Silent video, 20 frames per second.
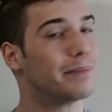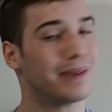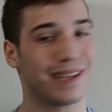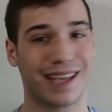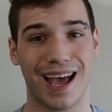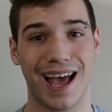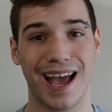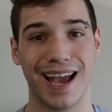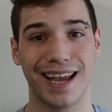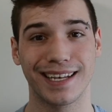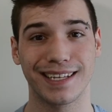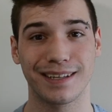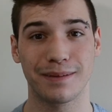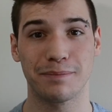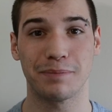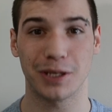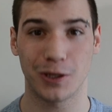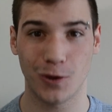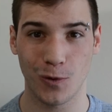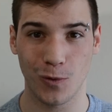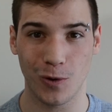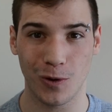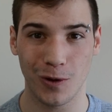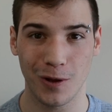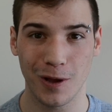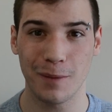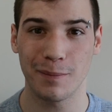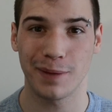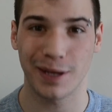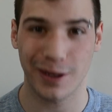be kind, be
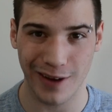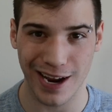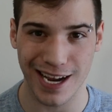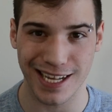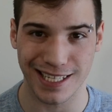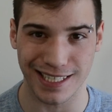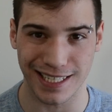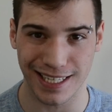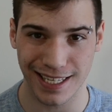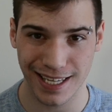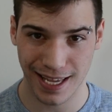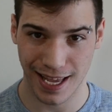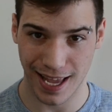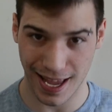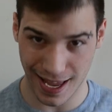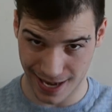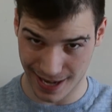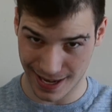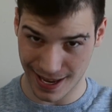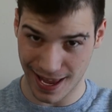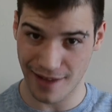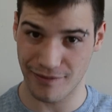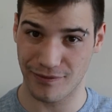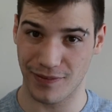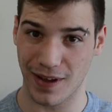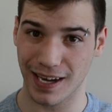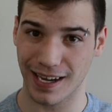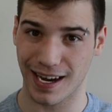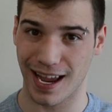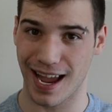cool, be crazy, and have
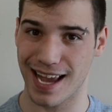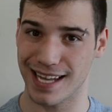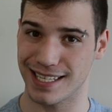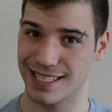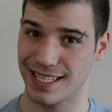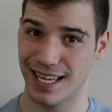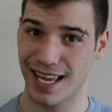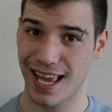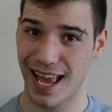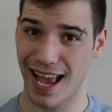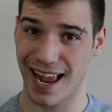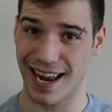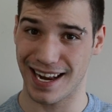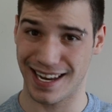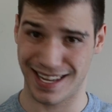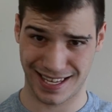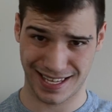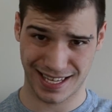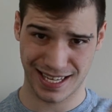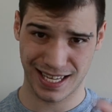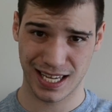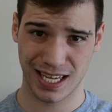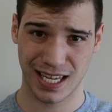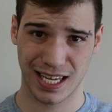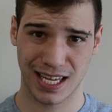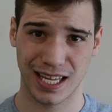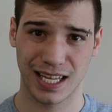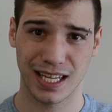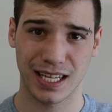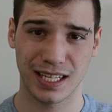fun guys, and
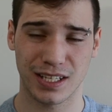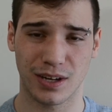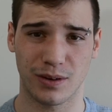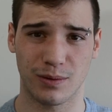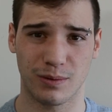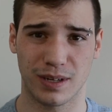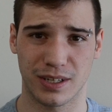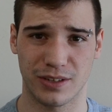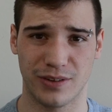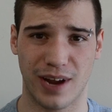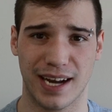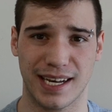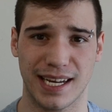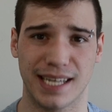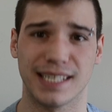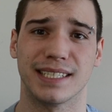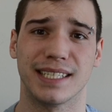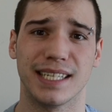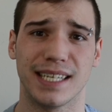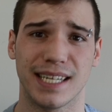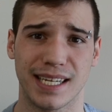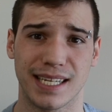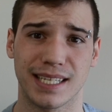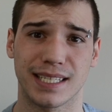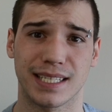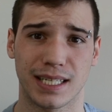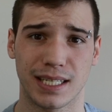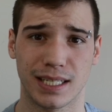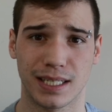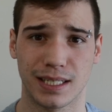don't contract
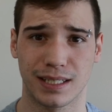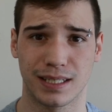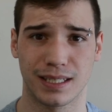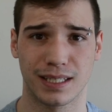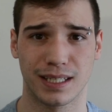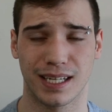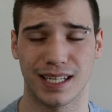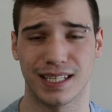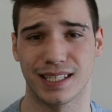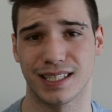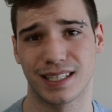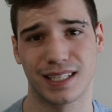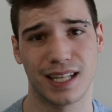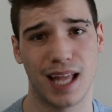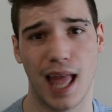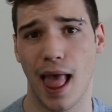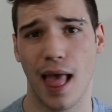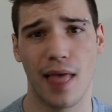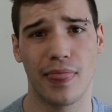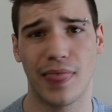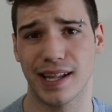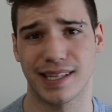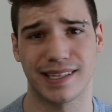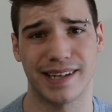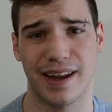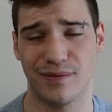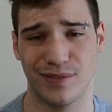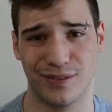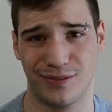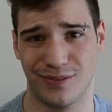STDs, because that's
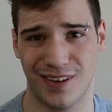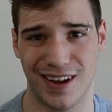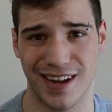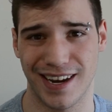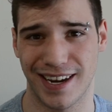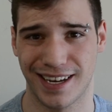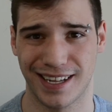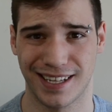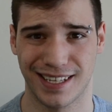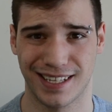never fun.